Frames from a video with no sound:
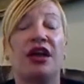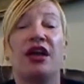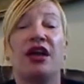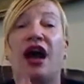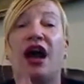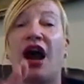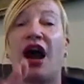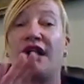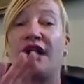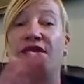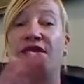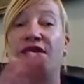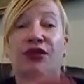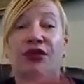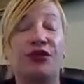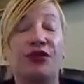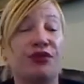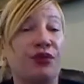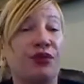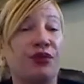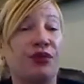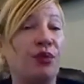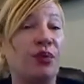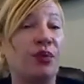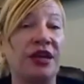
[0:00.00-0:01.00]
either
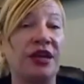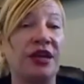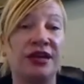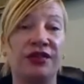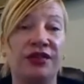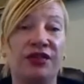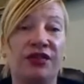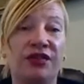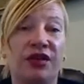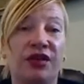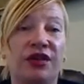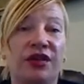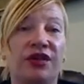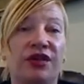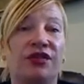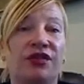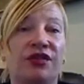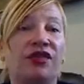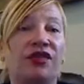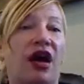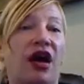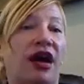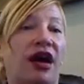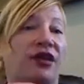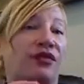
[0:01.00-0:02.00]
through witnesses,
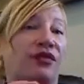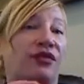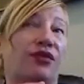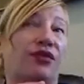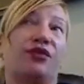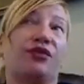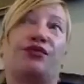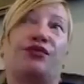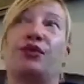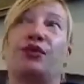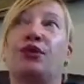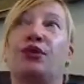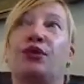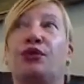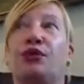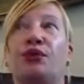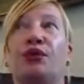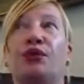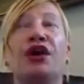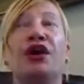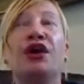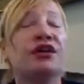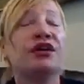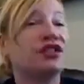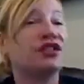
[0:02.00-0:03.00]
either through
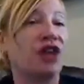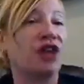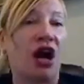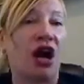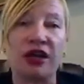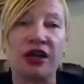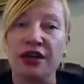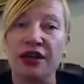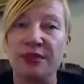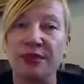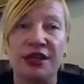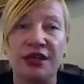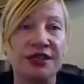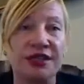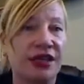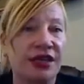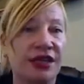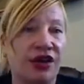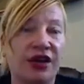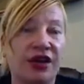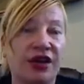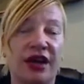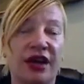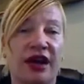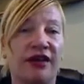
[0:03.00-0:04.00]

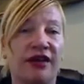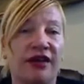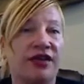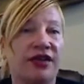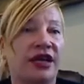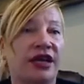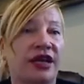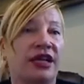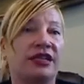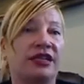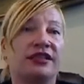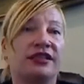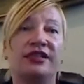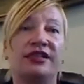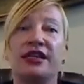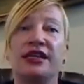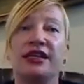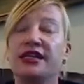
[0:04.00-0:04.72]
documentary evidence,